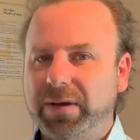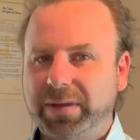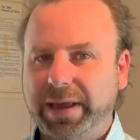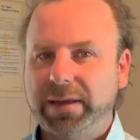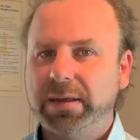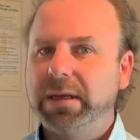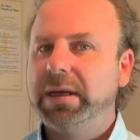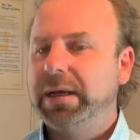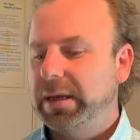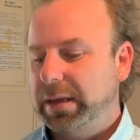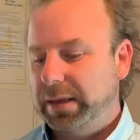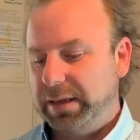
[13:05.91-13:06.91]
that
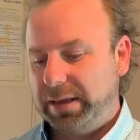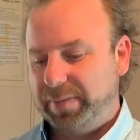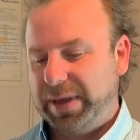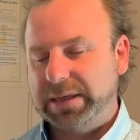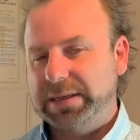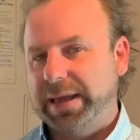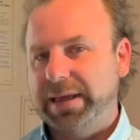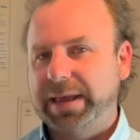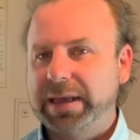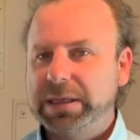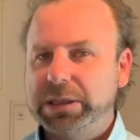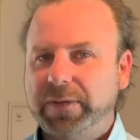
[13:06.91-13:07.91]
they're being taken
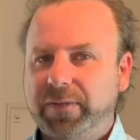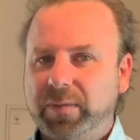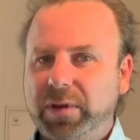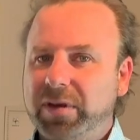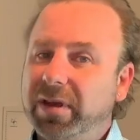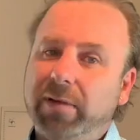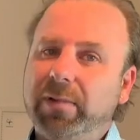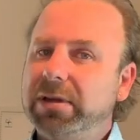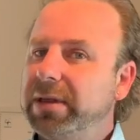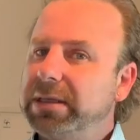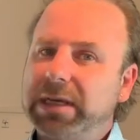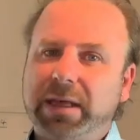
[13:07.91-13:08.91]
energy from you, and we
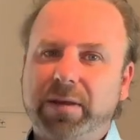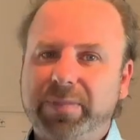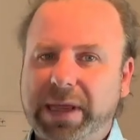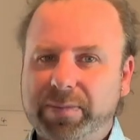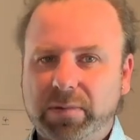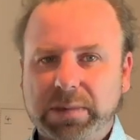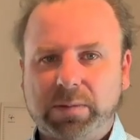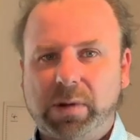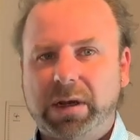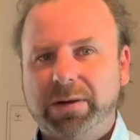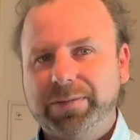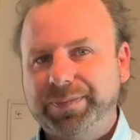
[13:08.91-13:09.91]
do that to other people as
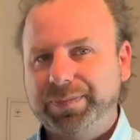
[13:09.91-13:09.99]
well.